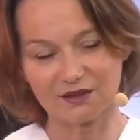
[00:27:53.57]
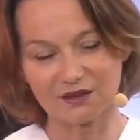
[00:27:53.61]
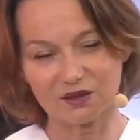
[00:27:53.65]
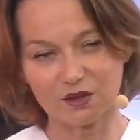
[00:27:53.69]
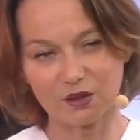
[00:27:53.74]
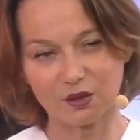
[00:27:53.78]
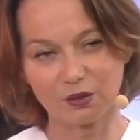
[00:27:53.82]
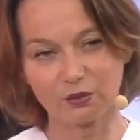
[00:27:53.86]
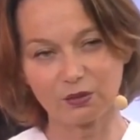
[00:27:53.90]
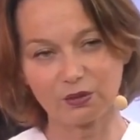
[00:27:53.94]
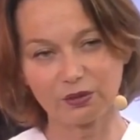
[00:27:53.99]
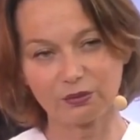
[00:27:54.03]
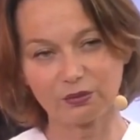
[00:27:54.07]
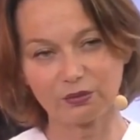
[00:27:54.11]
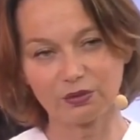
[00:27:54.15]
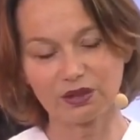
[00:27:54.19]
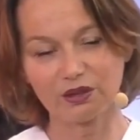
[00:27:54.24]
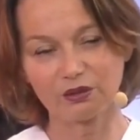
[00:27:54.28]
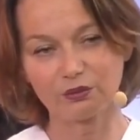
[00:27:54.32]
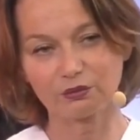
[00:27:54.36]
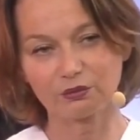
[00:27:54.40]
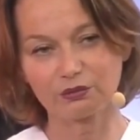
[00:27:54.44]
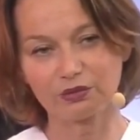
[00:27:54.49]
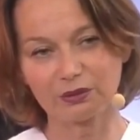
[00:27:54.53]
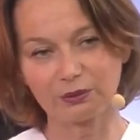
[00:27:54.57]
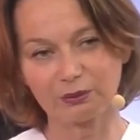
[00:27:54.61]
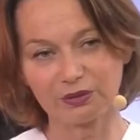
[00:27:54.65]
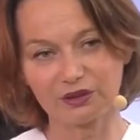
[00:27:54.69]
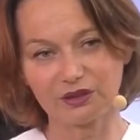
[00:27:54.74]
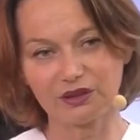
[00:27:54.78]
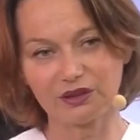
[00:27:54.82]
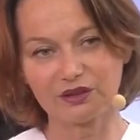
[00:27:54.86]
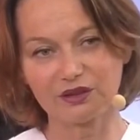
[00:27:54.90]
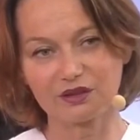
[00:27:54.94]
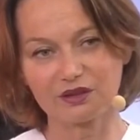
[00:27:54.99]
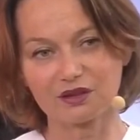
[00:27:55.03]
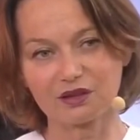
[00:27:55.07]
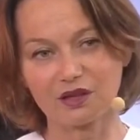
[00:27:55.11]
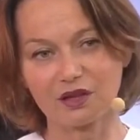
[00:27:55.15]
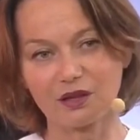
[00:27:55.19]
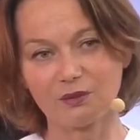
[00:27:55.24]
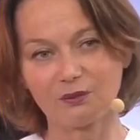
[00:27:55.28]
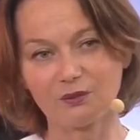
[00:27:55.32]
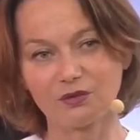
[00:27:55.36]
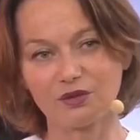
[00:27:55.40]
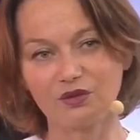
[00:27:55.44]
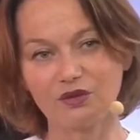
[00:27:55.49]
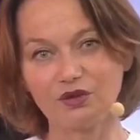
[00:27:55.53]
So we will rebuild
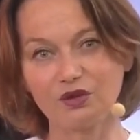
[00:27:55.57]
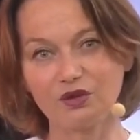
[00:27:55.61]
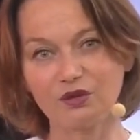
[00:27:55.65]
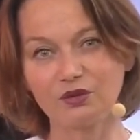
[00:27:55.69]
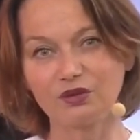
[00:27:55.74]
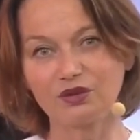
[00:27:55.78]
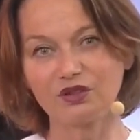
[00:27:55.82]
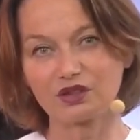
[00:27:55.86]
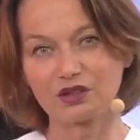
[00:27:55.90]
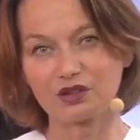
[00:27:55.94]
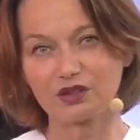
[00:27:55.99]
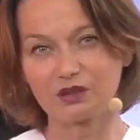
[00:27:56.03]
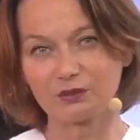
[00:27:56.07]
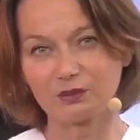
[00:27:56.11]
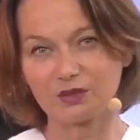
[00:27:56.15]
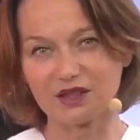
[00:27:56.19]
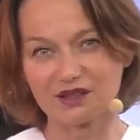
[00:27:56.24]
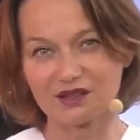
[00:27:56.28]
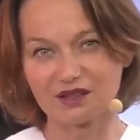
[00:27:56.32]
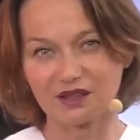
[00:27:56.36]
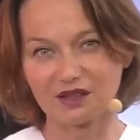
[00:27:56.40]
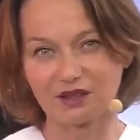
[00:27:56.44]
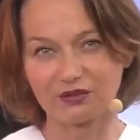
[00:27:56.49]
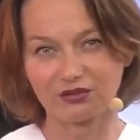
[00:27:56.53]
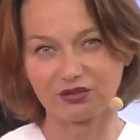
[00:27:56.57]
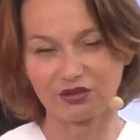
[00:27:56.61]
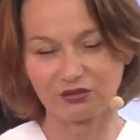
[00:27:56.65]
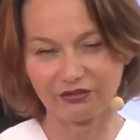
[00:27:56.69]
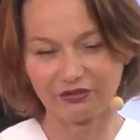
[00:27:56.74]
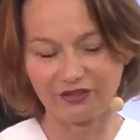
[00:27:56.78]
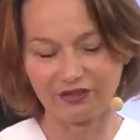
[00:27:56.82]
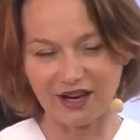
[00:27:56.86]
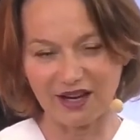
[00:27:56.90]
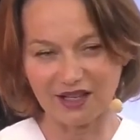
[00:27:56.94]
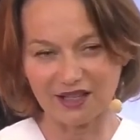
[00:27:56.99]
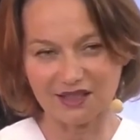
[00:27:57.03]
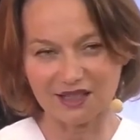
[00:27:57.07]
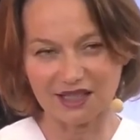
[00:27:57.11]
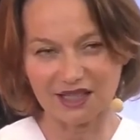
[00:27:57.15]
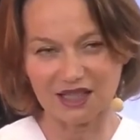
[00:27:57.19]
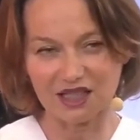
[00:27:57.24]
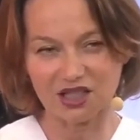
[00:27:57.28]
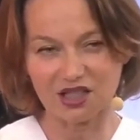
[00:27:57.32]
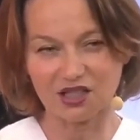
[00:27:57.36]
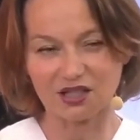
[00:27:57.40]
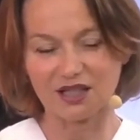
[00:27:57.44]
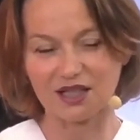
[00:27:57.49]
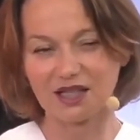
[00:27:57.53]
some new dermis after 5
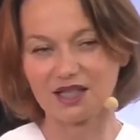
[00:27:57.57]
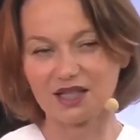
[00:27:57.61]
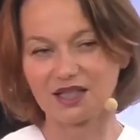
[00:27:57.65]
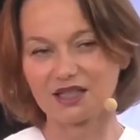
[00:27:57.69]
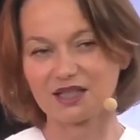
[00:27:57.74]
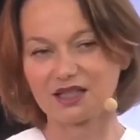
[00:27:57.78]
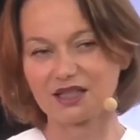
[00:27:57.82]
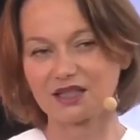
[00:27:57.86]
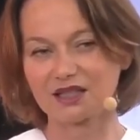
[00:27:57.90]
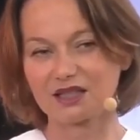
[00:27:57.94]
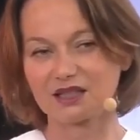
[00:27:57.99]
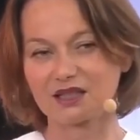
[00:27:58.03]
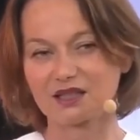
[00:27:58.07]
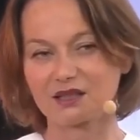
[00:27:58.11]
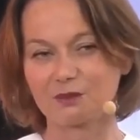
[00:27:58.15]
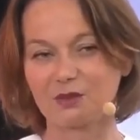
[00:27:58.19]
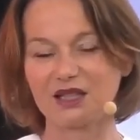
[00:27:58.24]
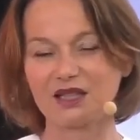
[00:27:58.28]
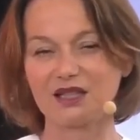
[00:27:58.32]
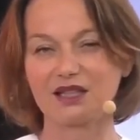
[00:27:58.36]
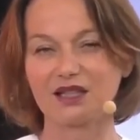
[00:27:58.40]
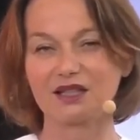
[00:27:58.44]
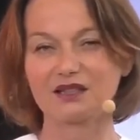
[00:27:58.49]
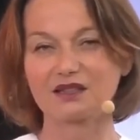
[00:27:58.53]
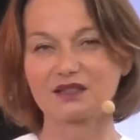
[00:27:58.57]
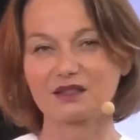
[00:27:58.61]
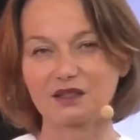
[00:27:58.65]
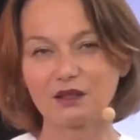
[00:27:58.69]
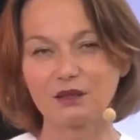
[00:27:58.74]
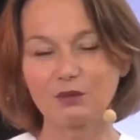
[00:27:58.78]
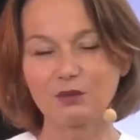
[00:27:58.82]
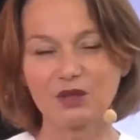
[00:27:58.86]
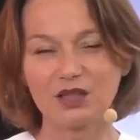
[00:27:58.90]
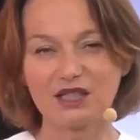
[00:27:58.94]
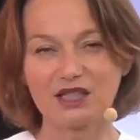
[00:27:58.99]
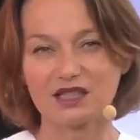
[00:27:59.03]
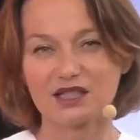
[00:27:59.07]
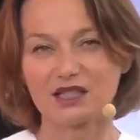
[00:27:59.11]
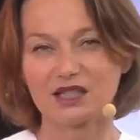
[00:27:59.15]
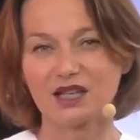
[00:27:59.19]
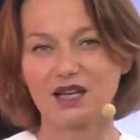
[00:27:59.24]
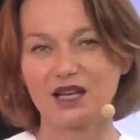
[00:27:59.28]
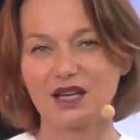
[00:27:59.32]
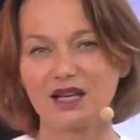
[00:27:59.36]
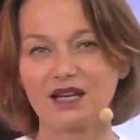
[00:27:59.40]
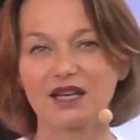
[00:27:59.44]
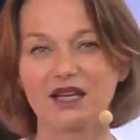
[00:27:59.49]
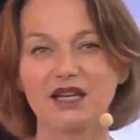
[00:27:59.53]
sessions, as it has been established
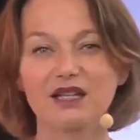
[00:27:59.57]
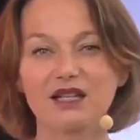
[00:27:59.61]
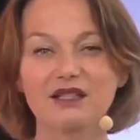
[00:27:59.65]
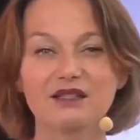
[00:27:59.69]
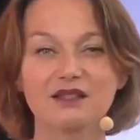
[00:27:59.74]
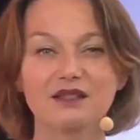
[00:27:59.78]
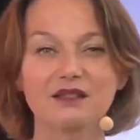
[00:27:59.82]
in